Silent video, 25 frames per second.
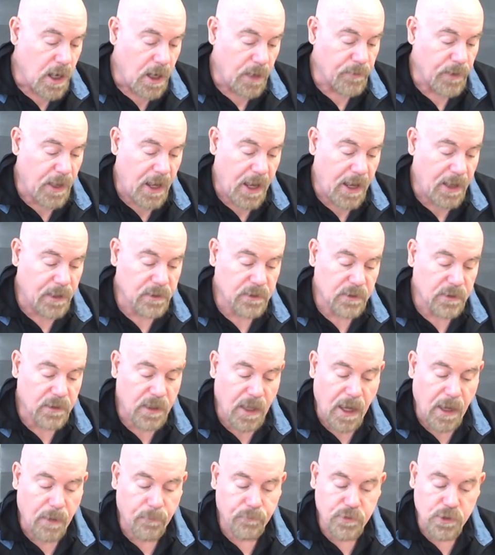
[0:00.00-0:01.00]
and the hand
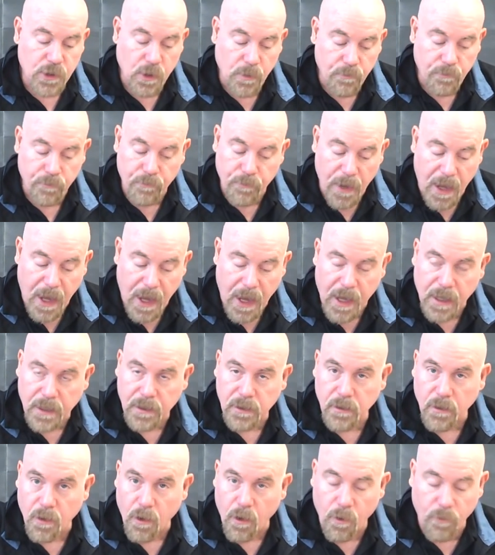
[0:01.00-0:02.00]
clapped back
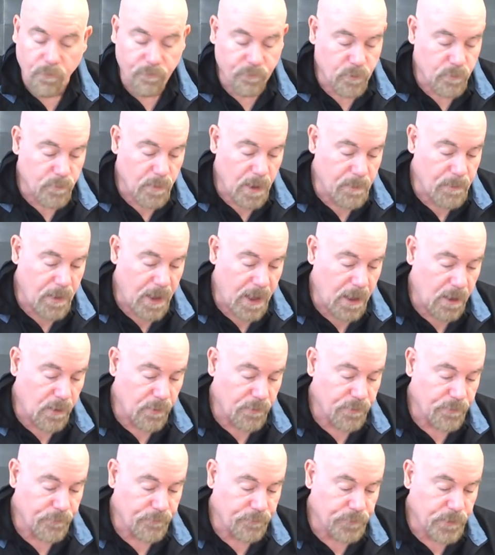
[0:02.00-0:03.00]
over my
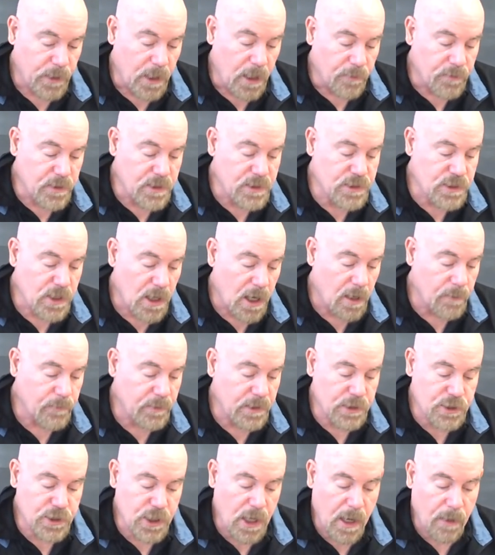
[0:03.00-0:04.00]
mouth. This time
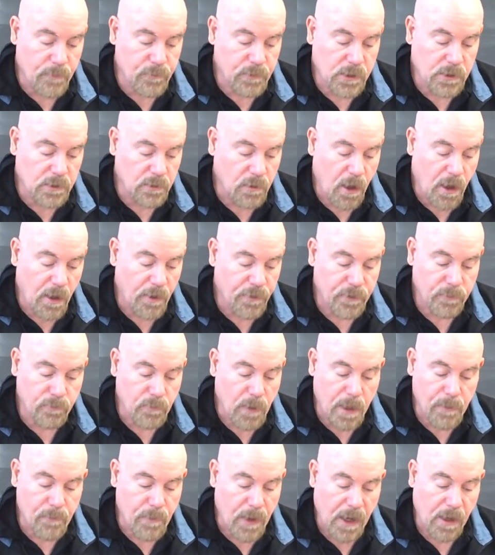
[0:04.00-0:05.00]
he jammed a cloth in
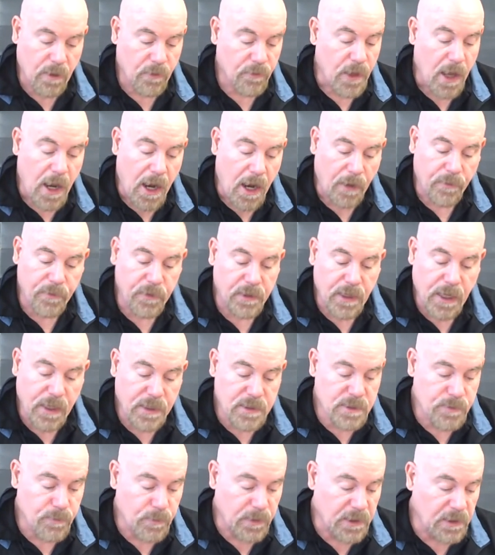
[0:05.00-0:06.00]
my mouth, and the
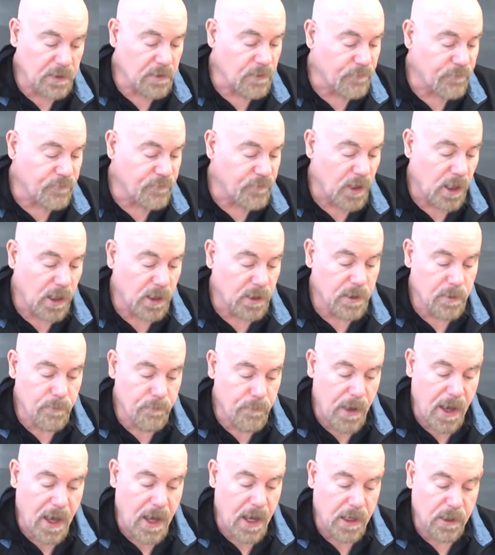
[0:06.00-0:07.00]
next minute flung a
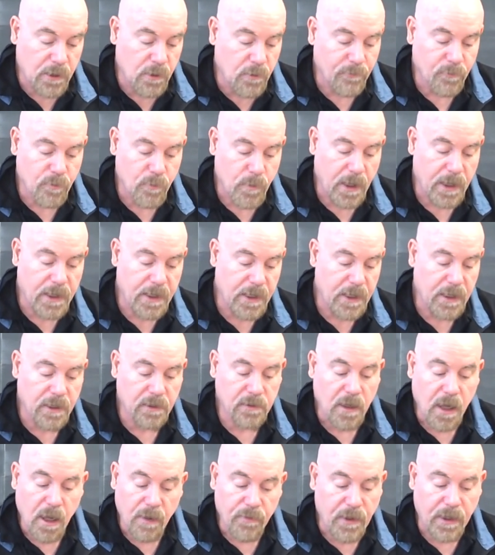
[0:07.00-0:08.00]
bag over my
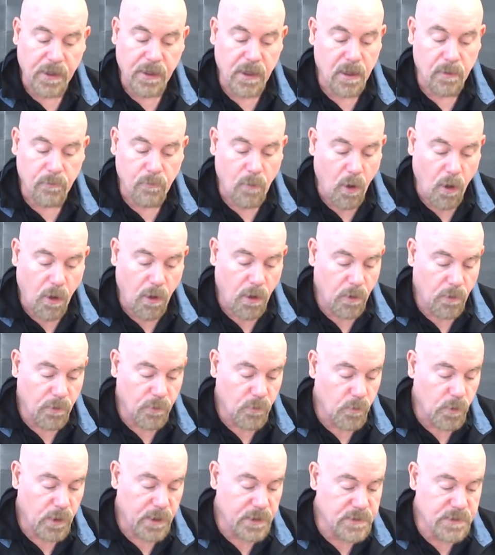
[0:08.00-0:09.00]
head that come all the
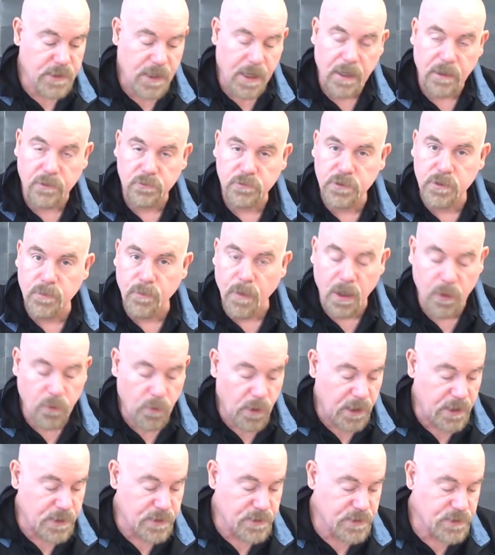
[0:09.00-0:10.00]
way down to my
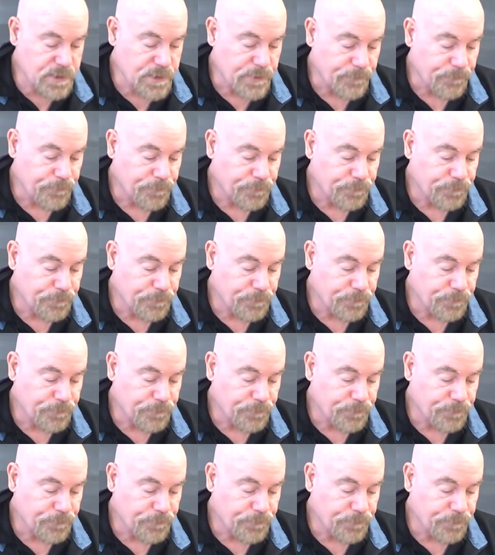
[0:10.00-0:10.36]
waist.